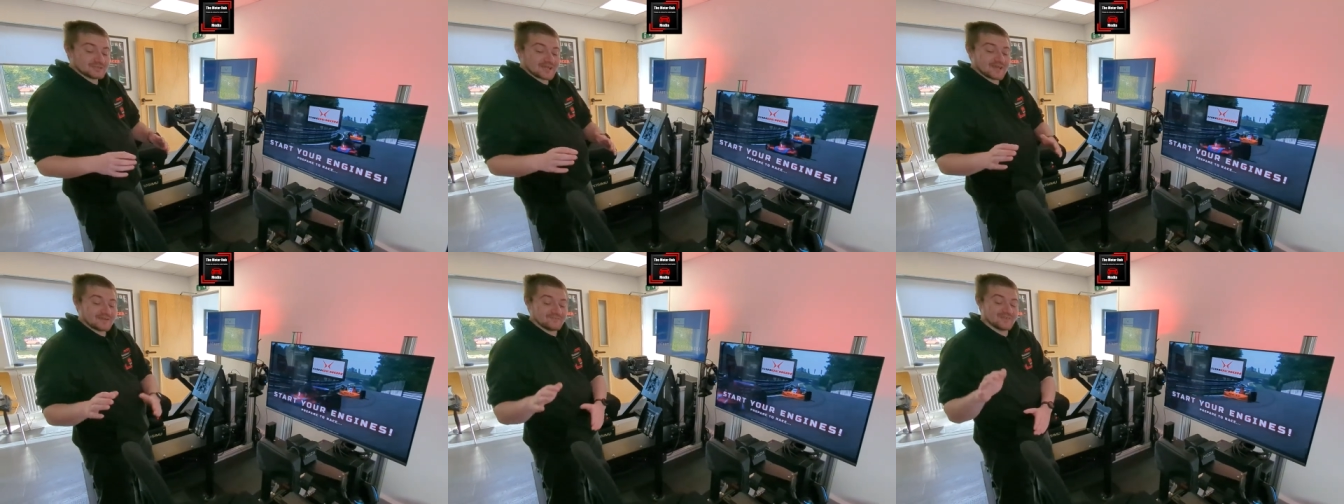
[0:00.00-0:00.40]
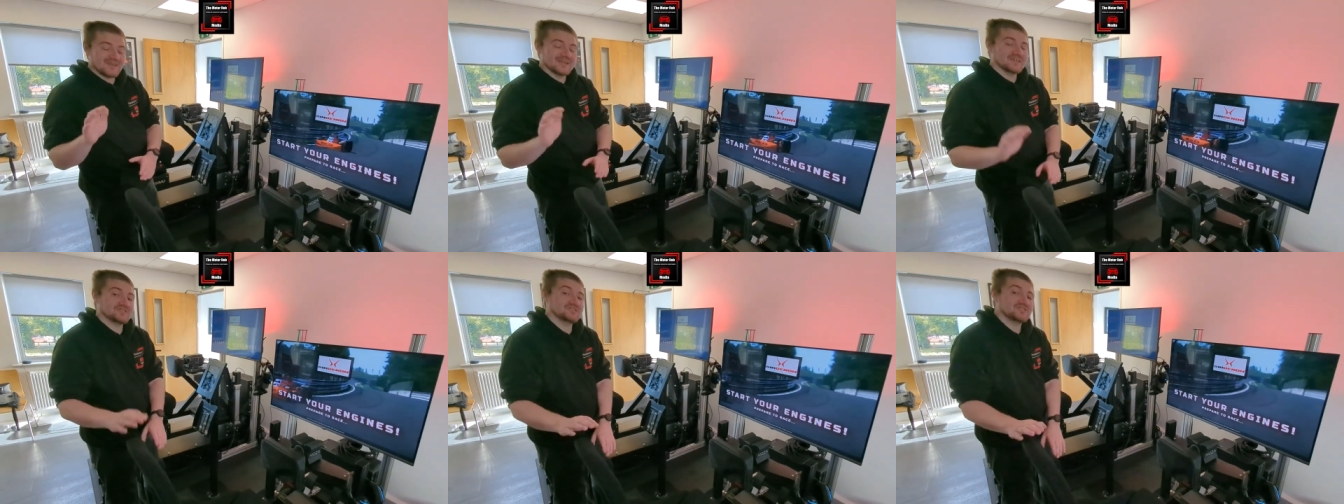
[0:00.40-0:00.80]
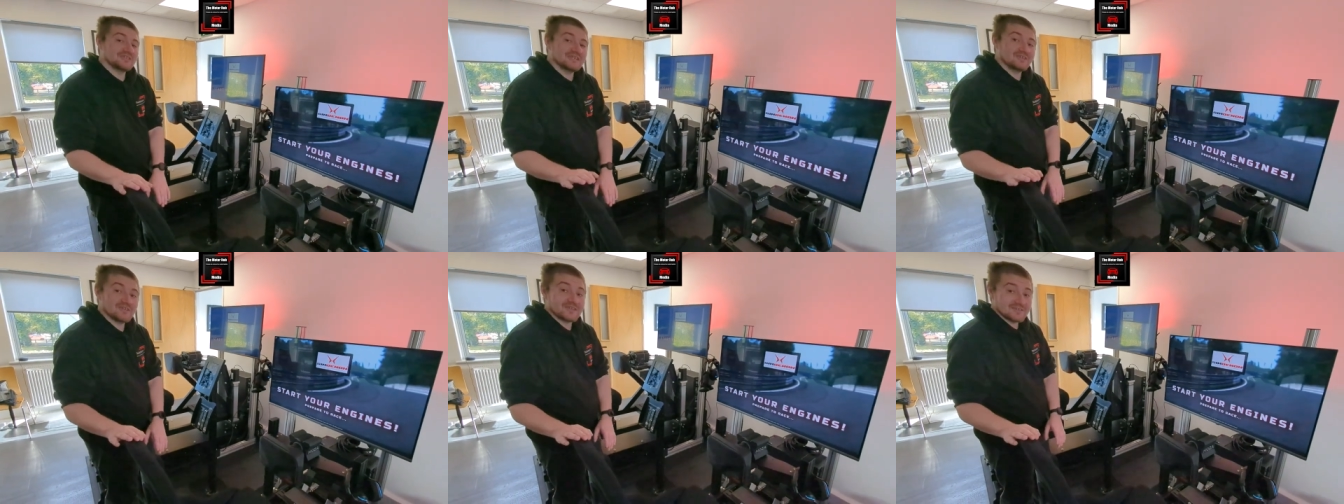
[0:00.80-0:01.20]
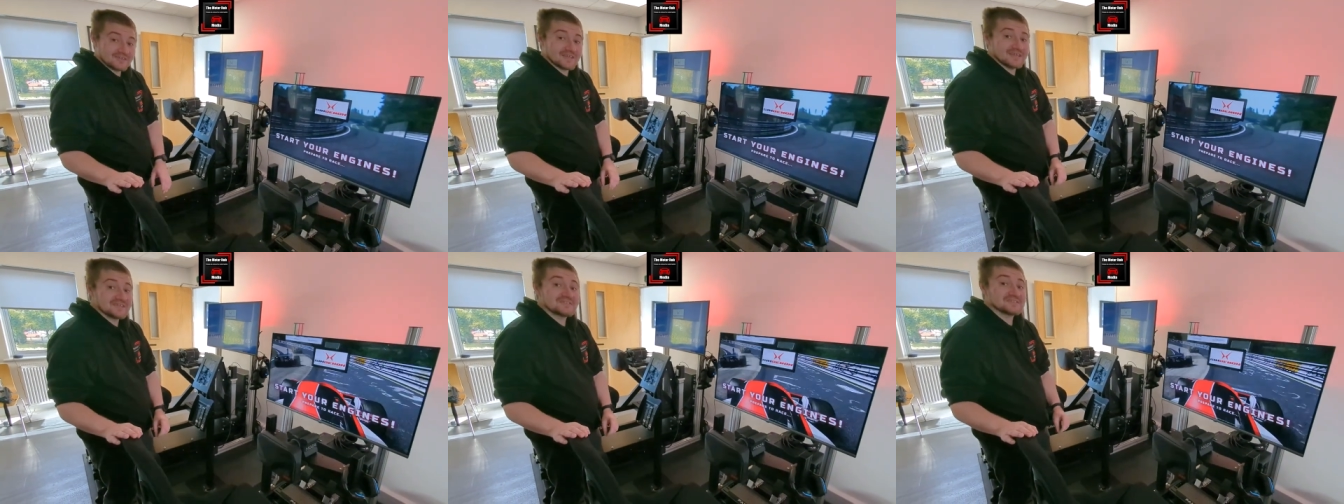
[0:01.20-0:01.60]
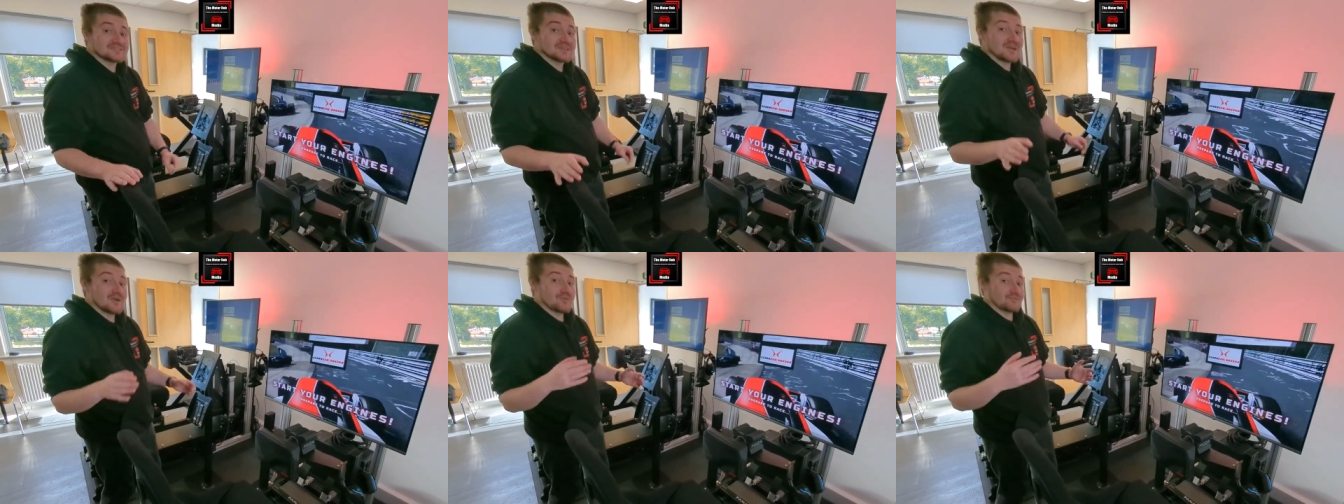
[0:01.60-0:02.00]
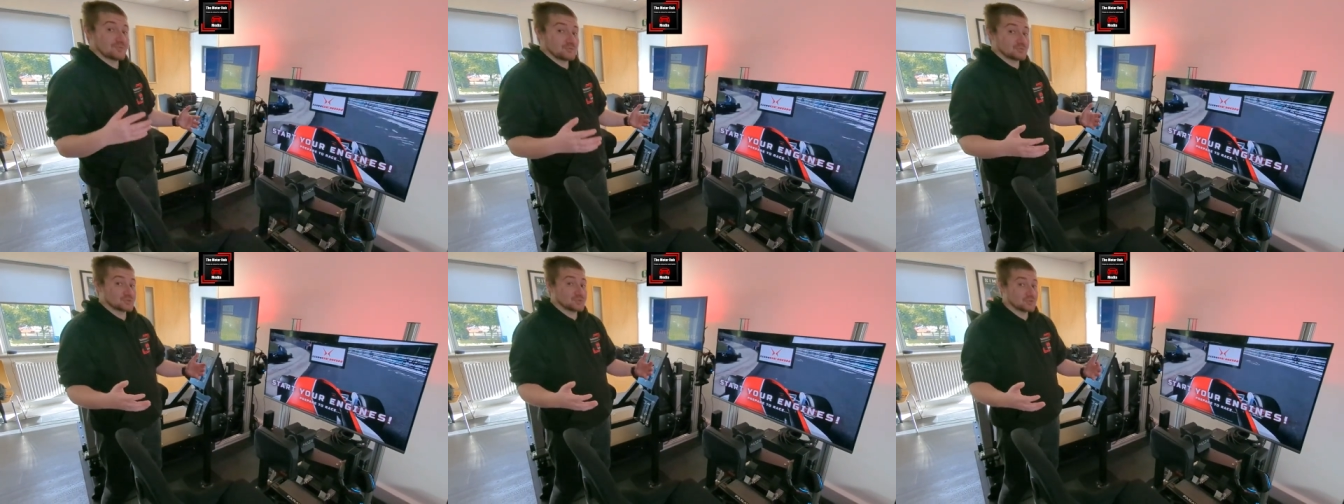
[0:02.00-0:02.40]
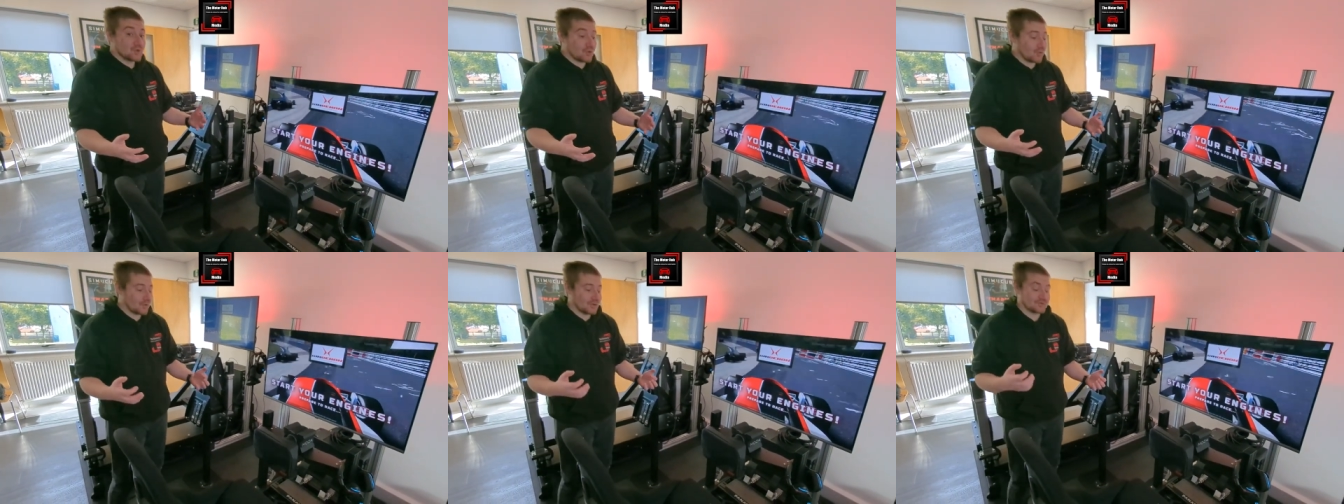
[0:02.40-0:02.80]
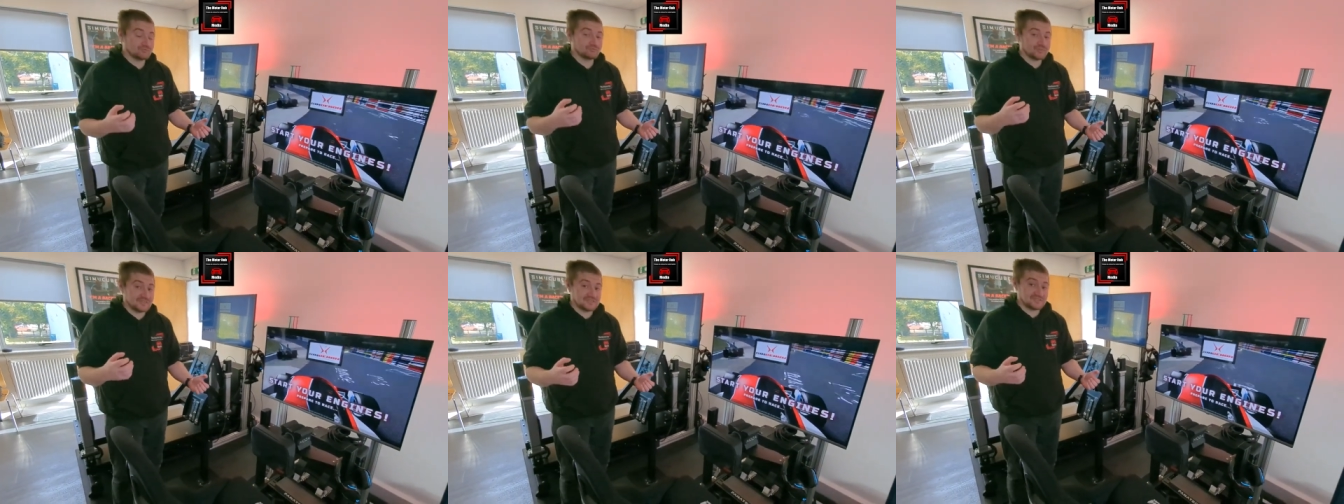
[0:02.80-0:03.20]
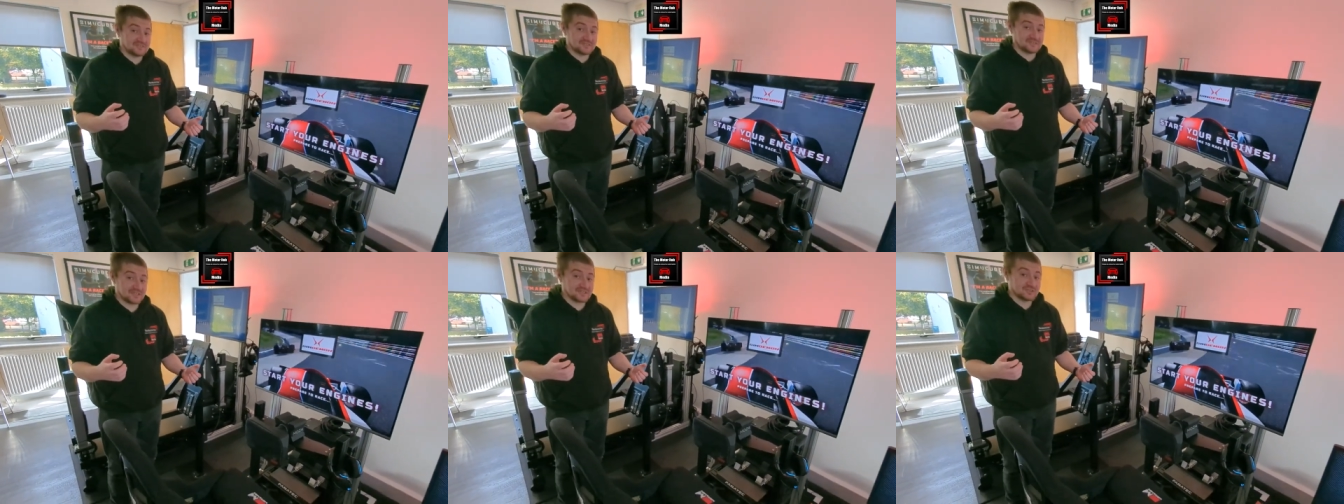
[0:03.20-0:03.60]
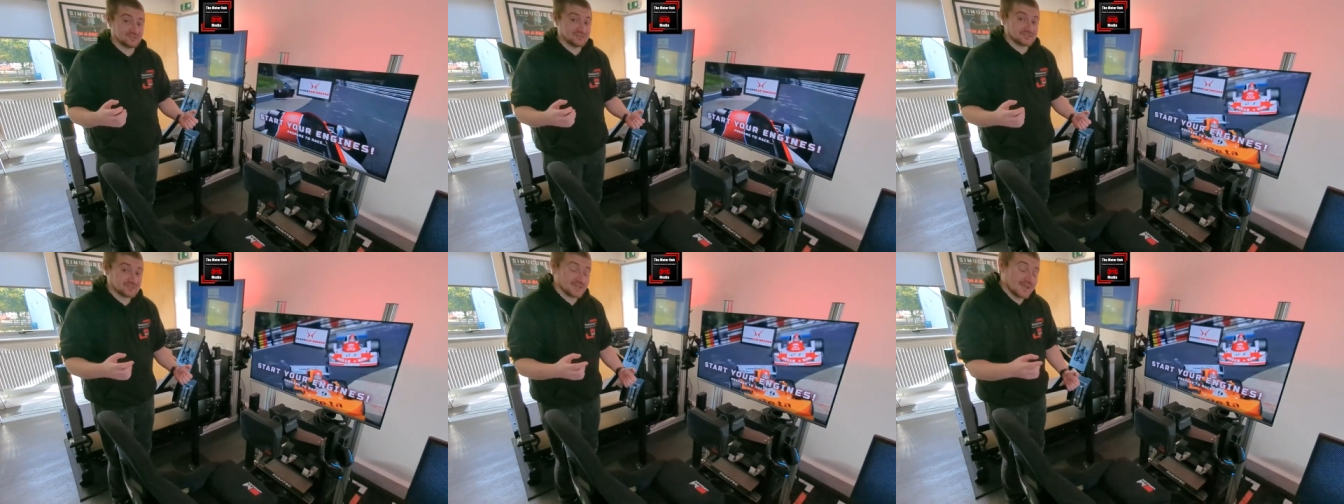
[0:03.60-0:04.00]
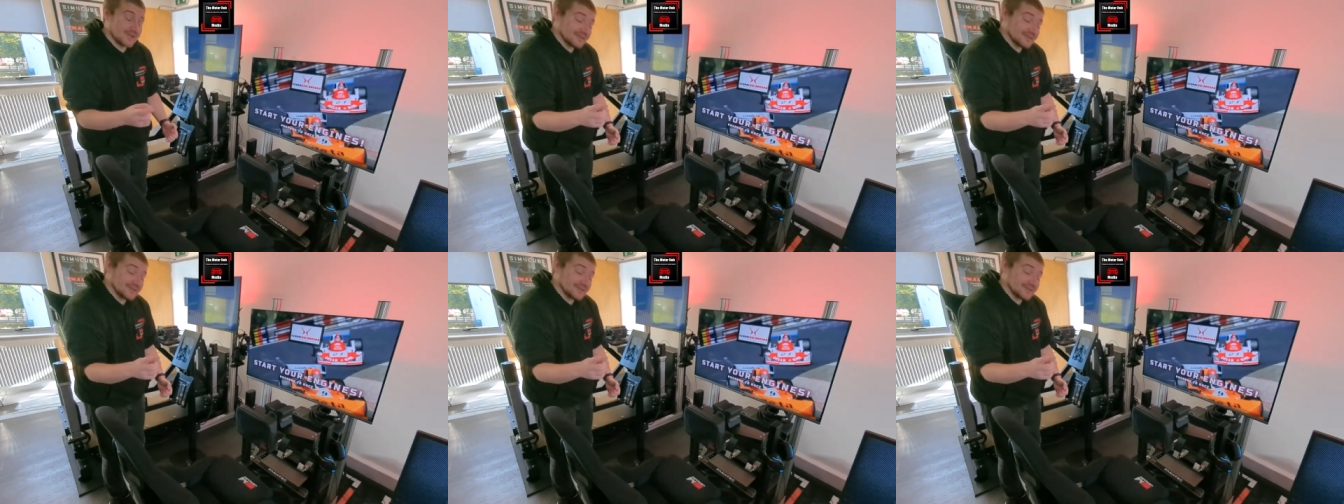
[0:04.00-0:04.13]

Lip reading: to have a seat like this for those long racing sessions.